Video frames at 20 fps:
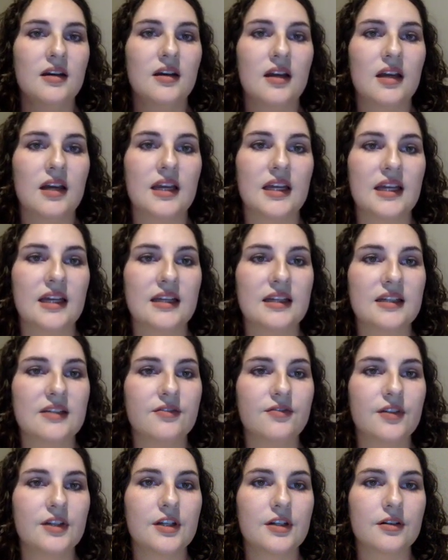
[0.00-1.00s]
And in
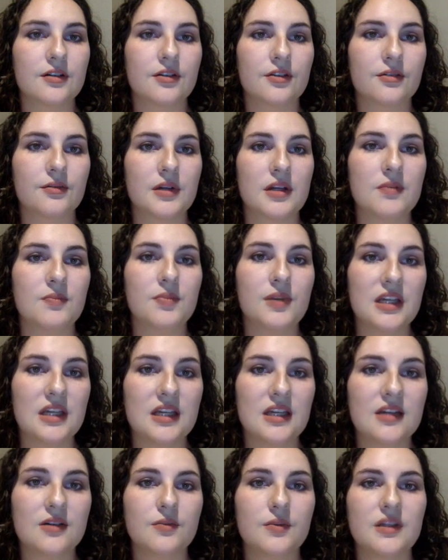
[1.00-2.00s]
figure
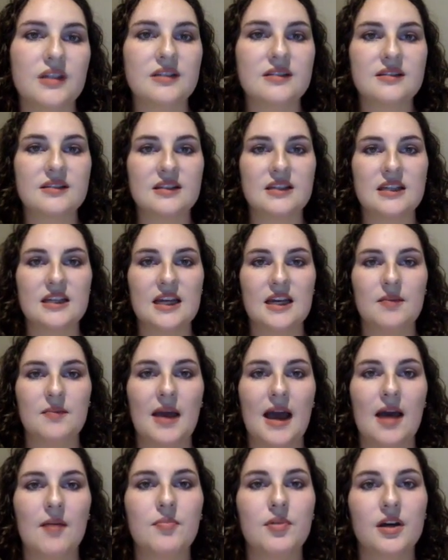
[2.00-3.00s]
3B, we see a
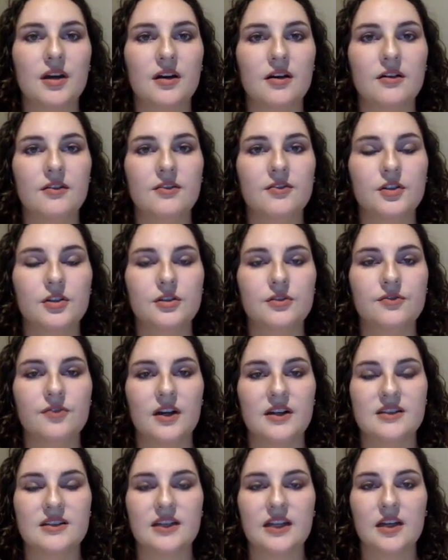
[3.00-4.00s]
map of
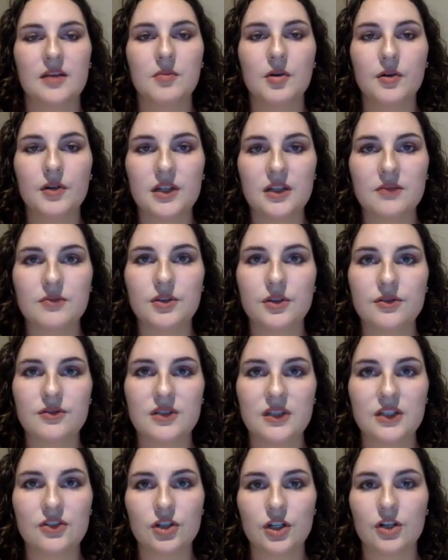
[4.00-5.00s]
glufosinate ammonium
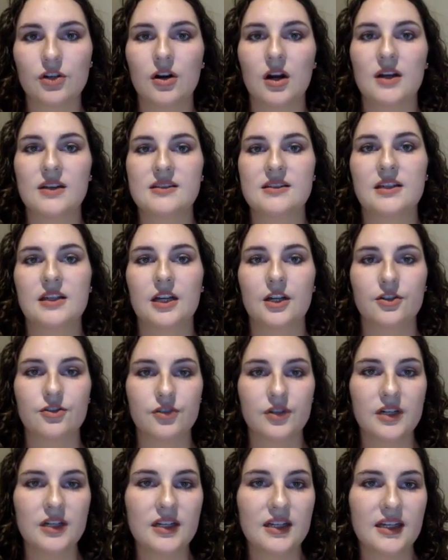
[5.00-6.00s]
usage across the
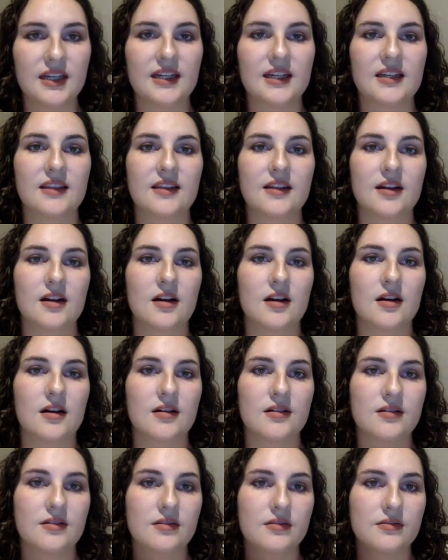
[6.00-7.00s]
country, and there
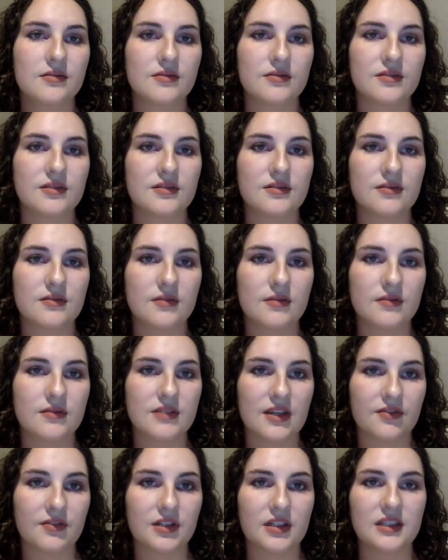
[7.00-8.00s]
are
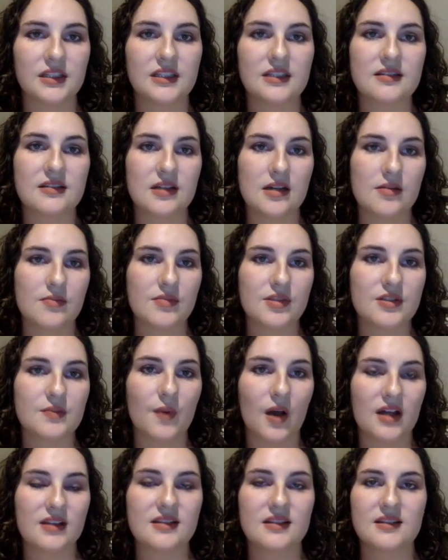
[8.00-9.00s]
definitely some
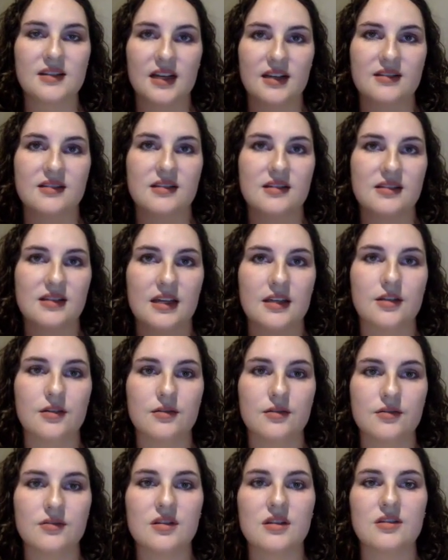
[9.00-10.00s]
spots in Texas that
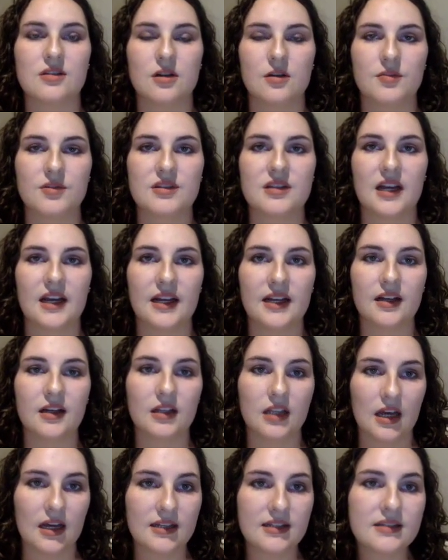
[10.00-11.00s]
use this herbicide a
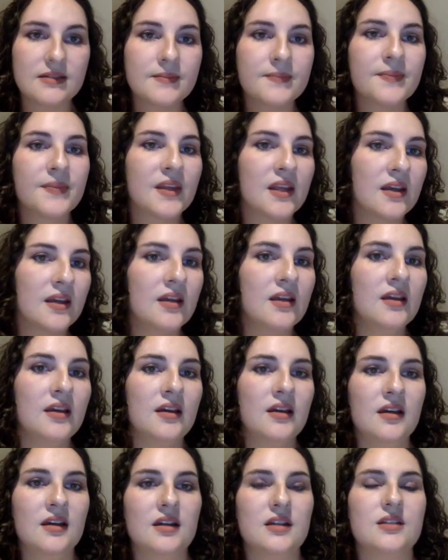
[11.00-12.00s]
lot.
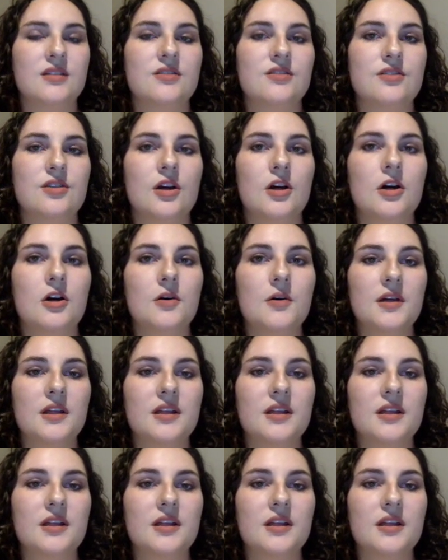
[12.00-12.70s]
And so